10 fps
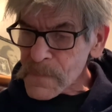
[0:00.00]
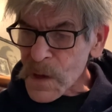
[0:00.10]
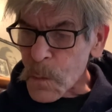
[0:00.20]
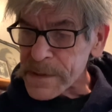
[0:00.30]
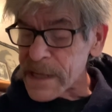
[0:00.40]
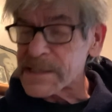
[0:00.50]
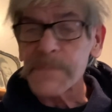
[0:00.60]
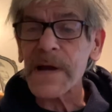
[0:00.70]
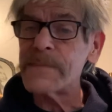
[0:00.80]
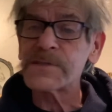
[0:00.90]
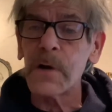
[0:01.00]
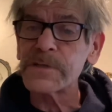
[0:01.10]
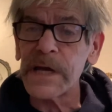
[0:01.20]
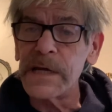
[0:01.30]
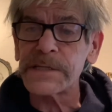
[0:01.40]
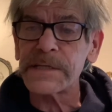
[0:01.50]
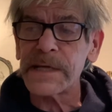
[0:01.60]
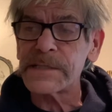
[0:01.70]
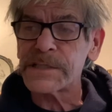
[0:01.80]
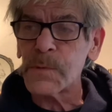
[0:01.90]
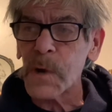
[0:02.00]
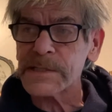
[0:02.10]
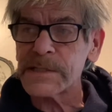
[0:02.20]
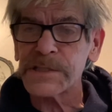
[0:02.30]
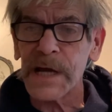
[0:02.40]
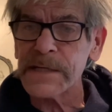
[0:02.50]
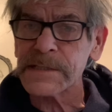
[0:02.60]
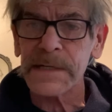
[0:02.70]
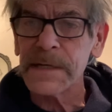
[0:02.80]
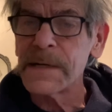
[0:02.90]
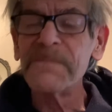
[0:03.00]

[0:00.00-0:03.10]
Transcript: What they sometimes don't teach is that she wasn't just